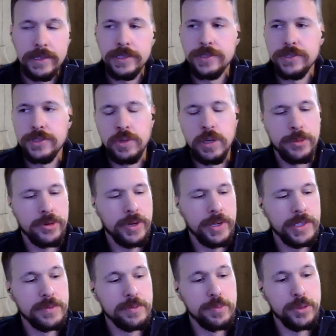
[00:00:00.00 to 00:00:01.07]
at least 2
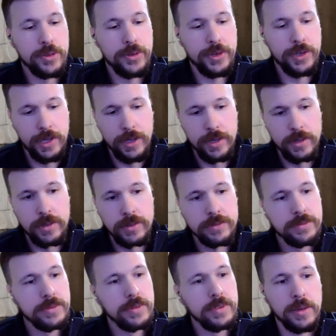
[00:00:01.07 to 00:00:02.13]
upgrades per year,
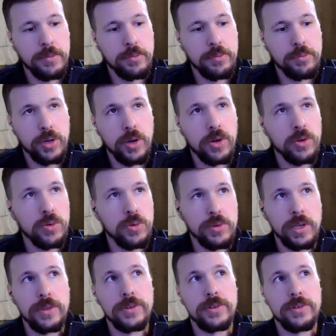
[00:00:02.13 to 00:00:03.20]
it put a whole
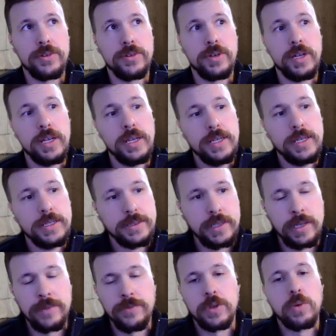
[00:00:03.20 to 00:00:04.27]
nother
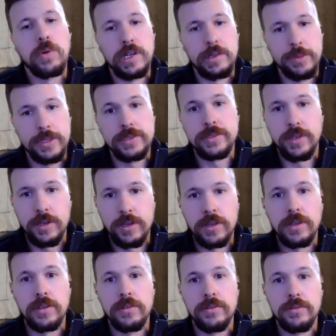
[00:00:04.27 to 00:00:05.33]
set of requirements
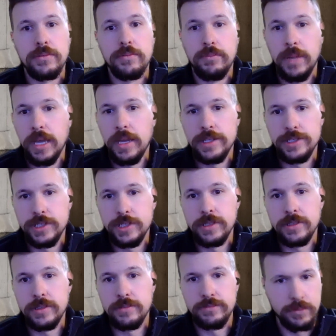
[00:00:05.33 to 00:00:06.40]
on
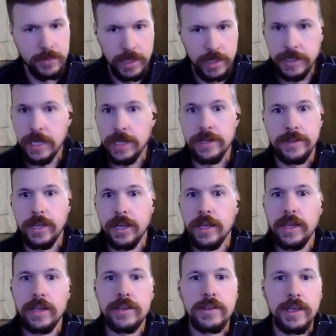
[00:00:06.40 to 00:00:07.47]
managing the
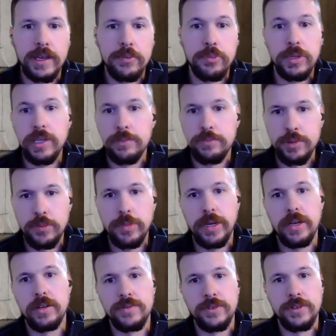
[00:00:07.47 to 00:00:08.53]
day-to-day and being
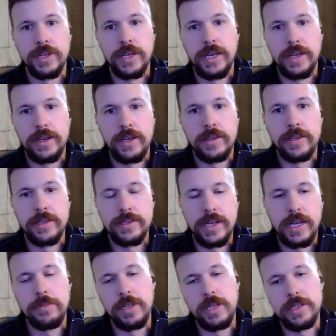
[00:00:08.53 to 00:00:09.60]
prepared for that and the
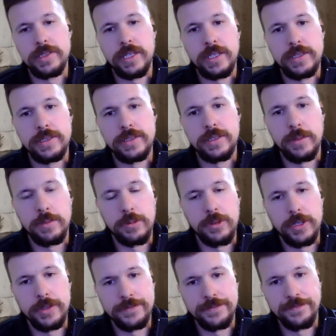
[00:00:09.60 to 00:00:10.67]
time that it takes to
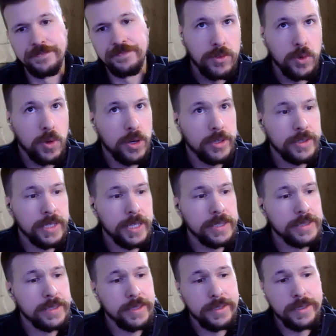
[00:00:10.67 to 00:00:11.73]
upgrade. So our
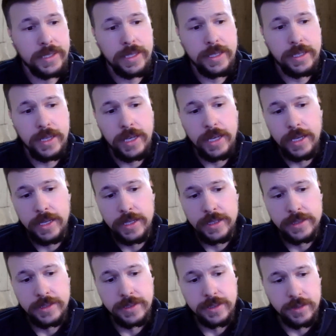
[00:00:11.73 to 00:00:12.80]
testing
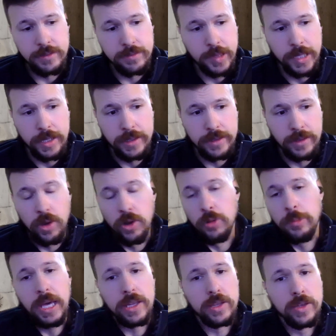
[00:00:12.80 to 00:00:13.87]
has been all
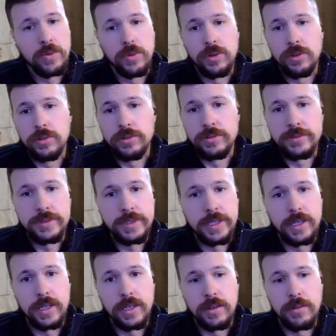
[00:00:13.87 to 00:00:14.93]
manual,
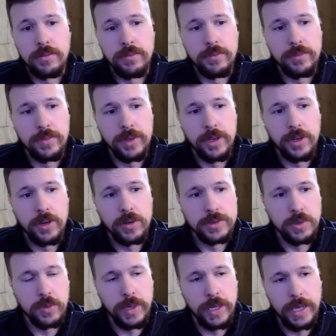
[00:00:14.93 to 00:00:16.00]

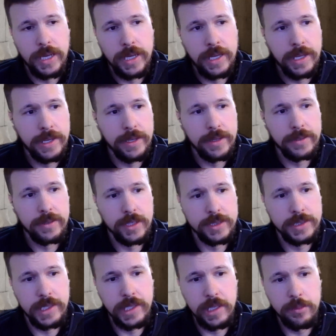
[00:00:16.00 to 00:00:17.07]
so we had a
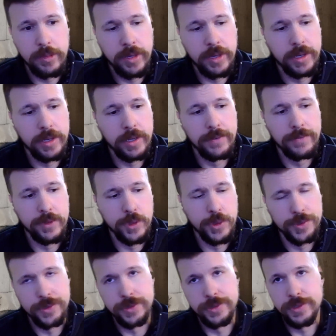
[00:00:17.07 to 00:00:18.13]
team of
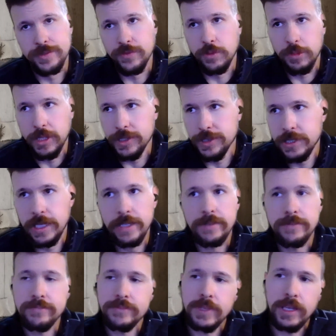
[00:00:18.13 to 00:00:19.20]
users from each
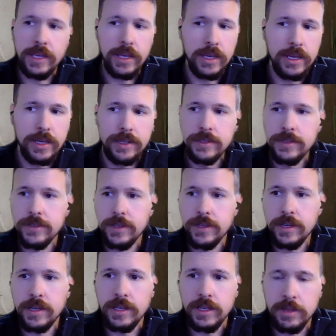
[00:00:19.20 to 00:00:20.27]
site and
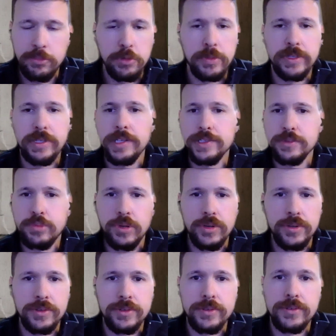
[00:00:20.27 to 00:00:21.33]
an implementation
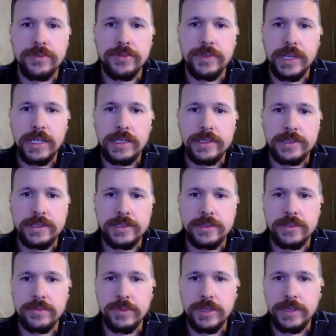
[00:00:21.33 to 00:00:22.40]
partner that
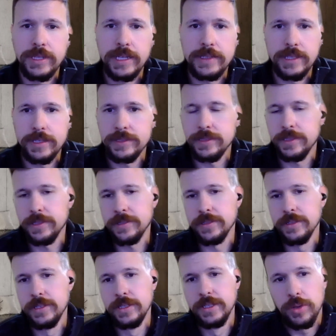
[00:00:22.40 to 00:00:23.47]
assisted with that testing.
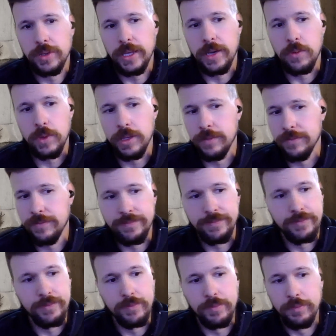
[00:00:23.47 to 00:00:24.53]
But yeah, we've
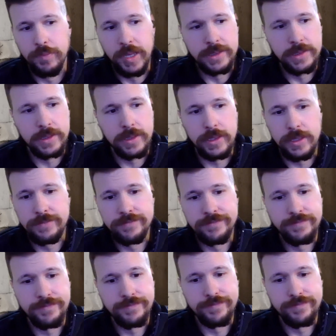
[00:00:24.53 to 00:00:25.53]
basically,